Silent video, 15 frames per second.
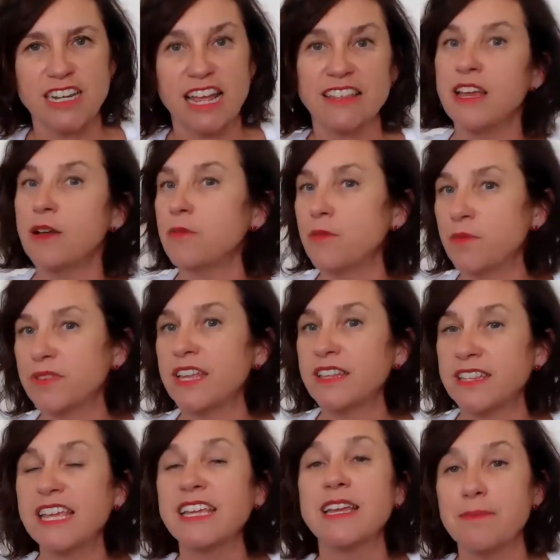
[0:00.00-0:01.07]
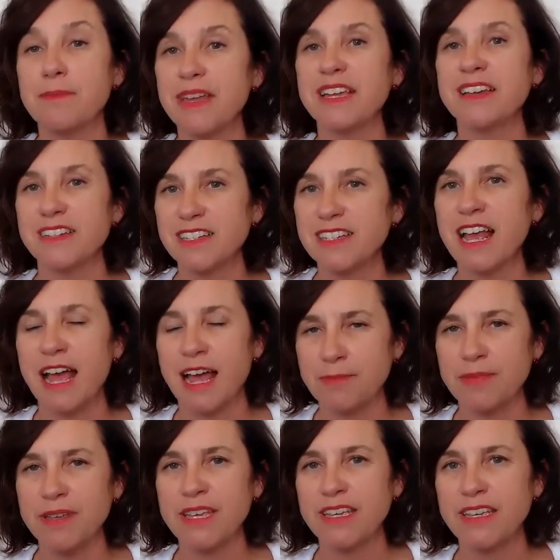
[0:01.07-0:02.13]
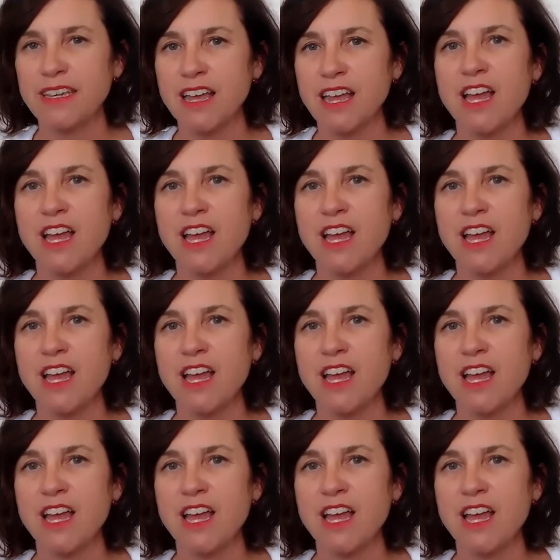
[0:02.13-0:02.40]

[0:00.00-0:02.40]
and that they can make us happy,